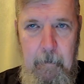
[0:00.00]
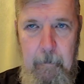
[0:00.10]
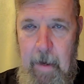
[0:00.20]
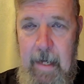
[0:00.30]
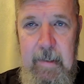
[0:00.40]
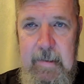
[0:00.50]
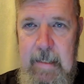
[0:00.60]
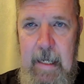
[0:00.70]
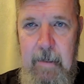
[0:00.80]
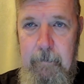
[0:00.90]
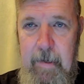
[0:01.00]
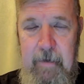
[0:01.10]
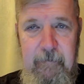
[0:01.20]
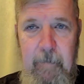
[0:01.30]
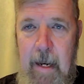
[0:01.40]
buy a side of
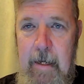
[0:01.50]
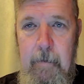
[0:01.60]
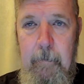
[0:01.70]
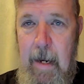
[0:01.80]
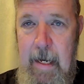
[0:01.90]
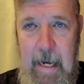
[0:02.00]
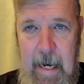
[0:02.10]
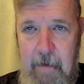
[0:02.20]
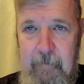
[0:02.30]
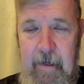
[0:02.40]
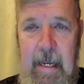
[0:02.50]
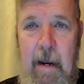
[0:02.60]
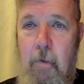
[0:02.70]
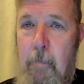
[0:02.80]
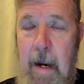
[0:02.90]
beef, buy a half a
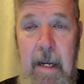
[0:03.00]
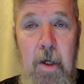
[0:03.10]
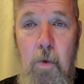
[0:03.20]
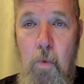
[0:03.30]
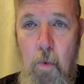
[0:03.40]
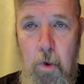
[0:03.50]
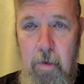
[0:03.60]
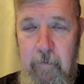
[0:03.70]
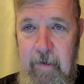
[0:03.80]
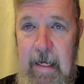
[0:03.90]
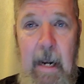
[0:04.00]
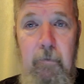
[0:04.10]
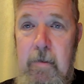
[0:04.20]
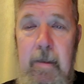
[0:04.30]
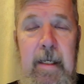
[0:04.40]
cow, buy a quarter of a
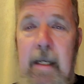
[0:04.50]
cow,